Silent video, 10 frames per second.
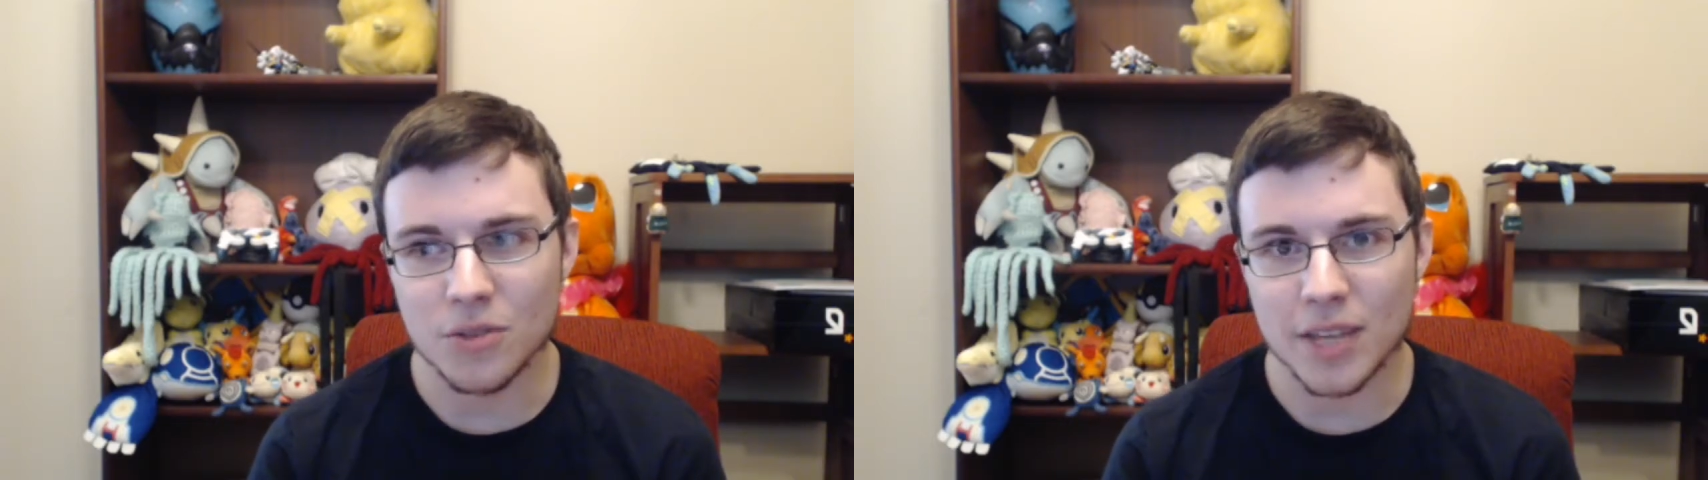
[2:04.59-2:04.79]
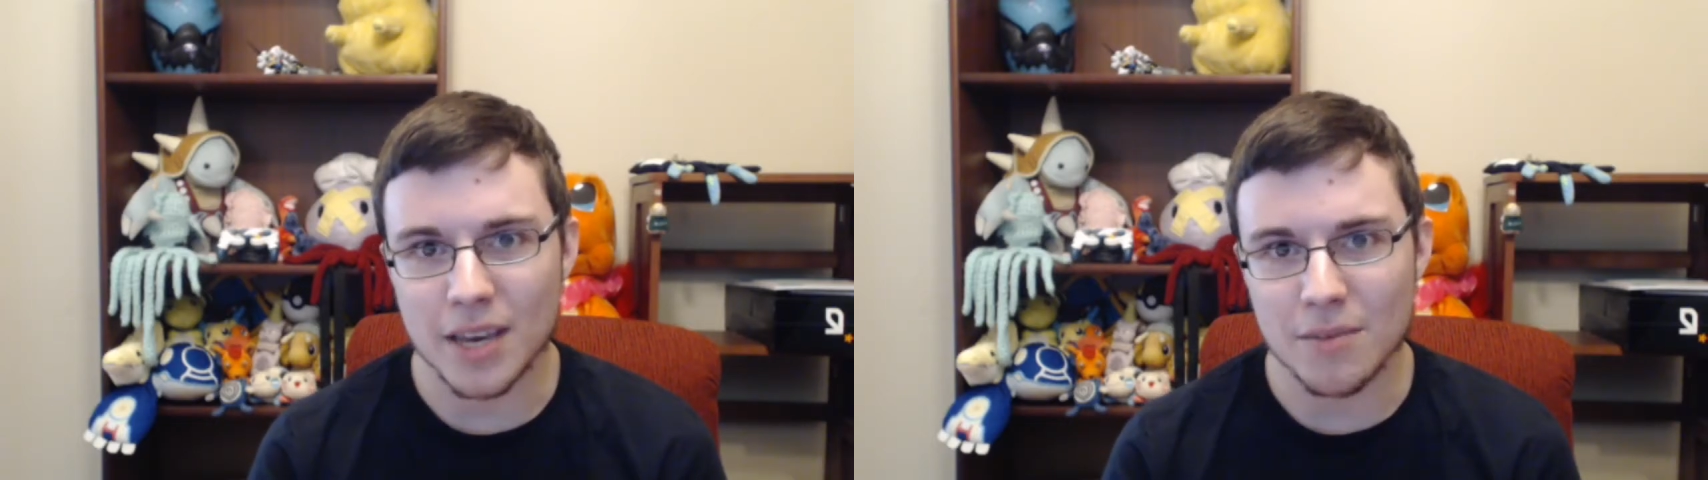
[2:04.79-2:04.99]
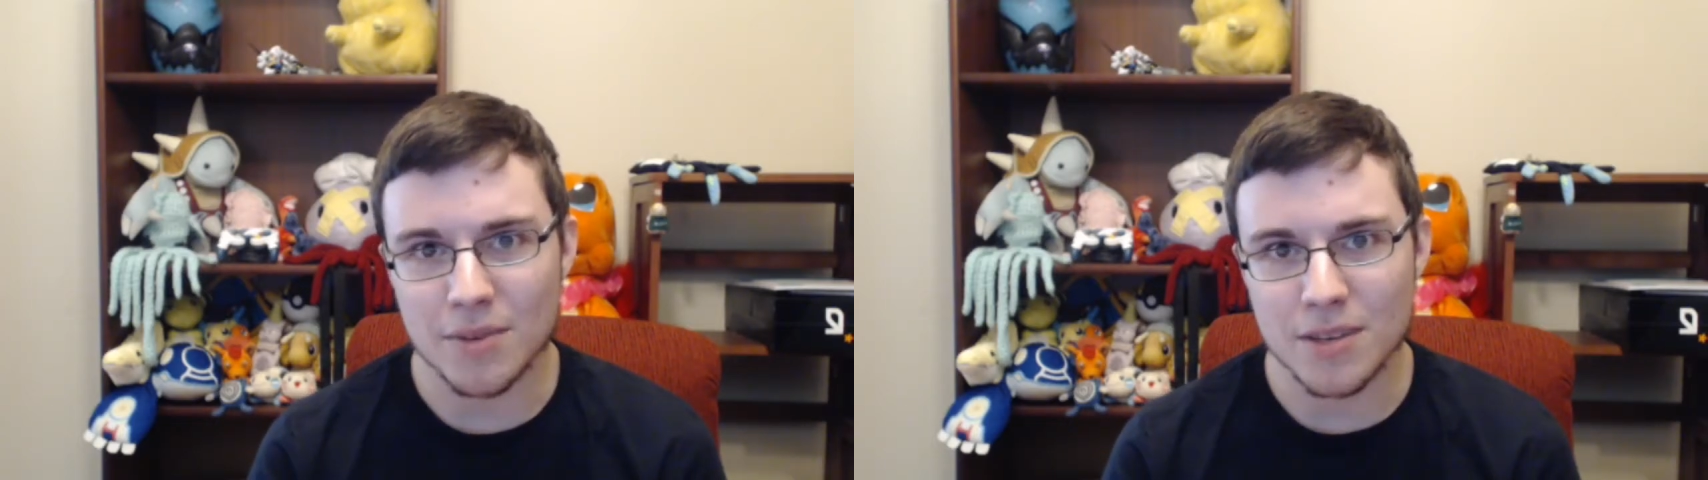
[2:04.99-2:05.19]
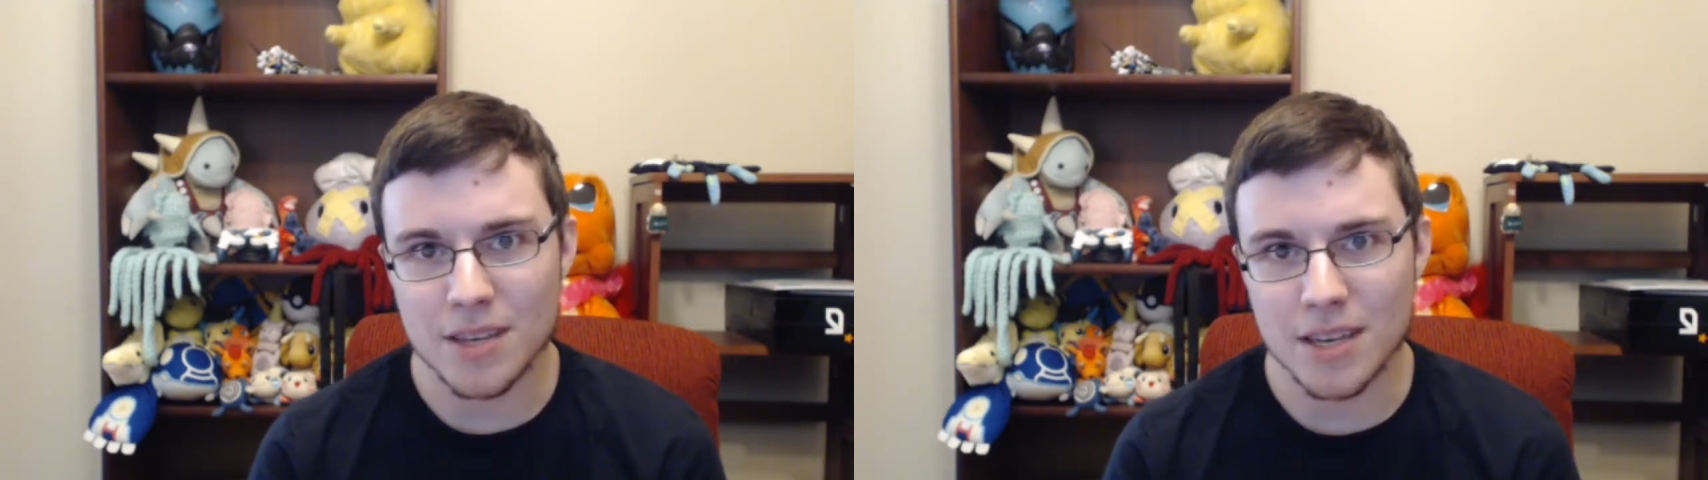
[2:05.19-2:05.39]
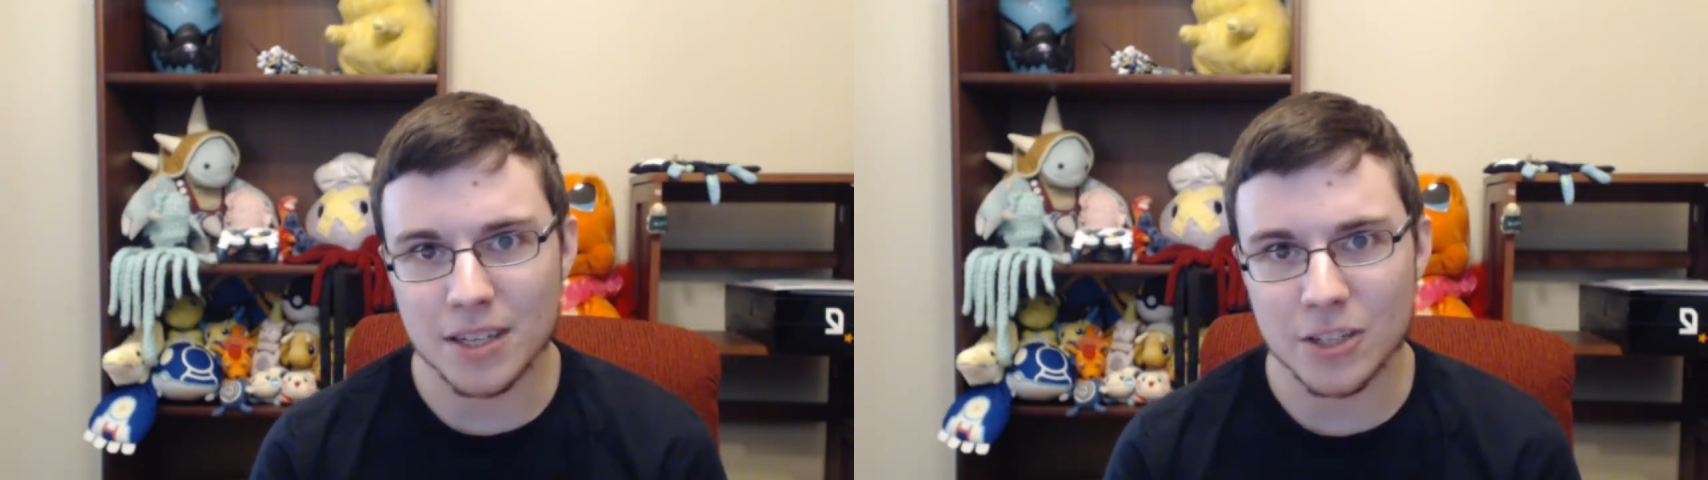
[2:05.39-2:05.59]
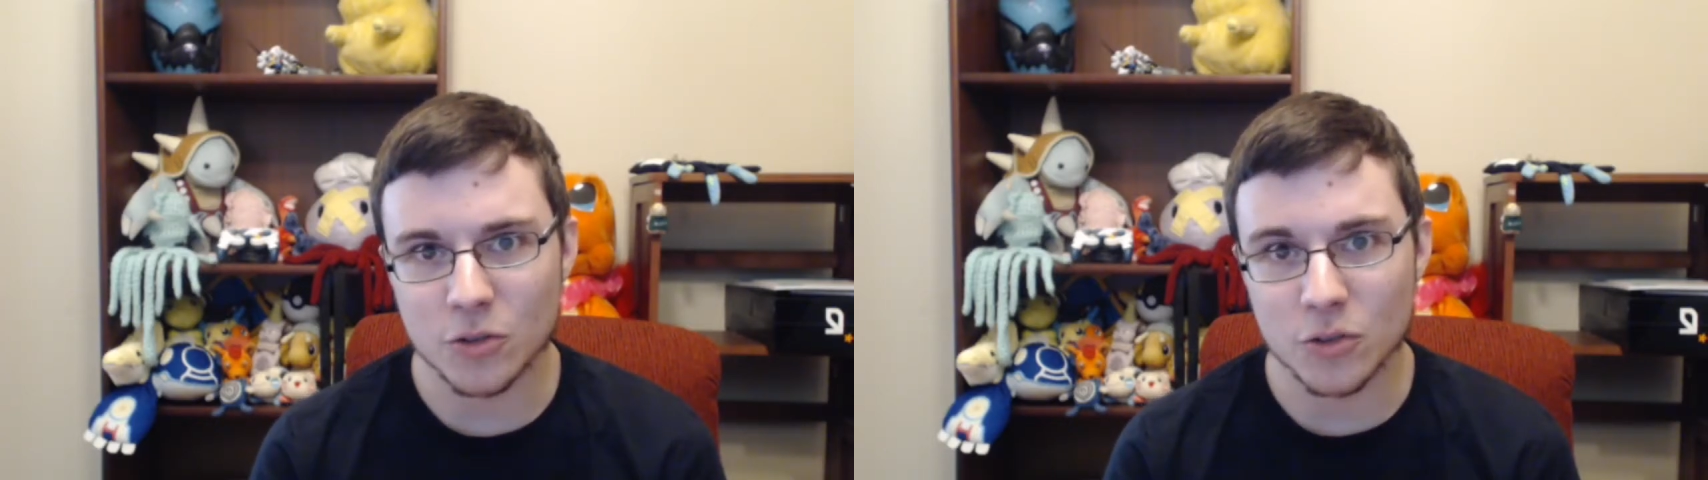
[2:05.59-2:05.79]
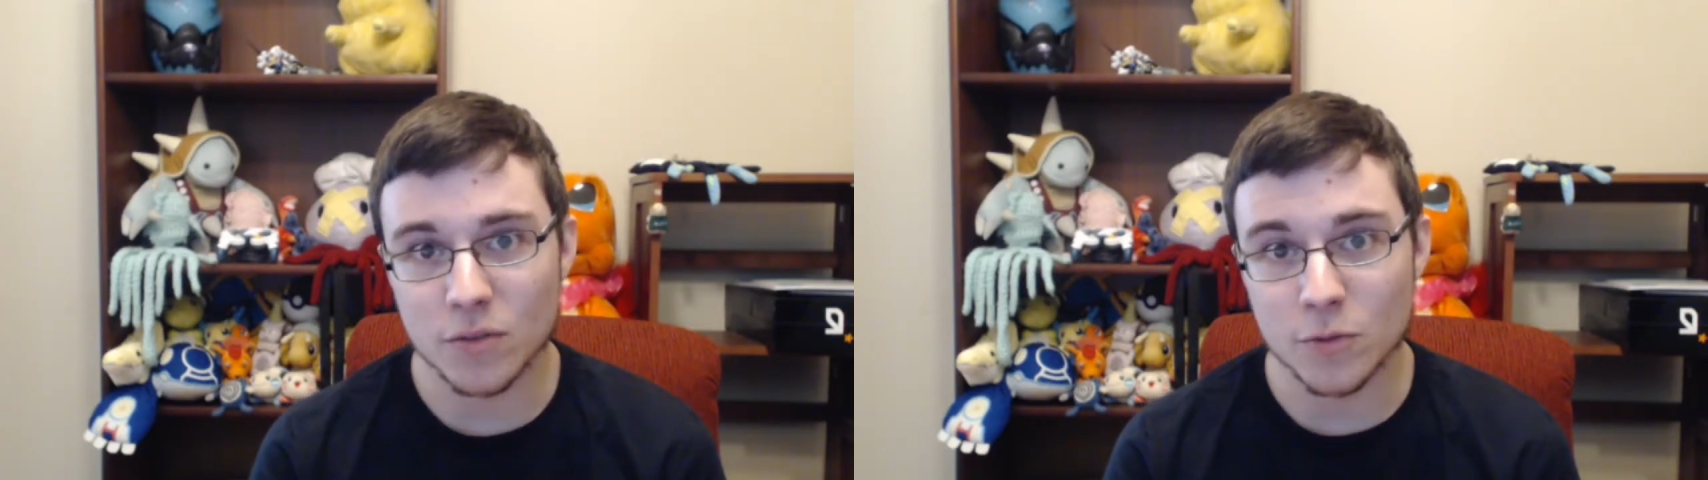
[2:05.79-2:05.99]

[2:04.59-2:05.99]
can't be in control of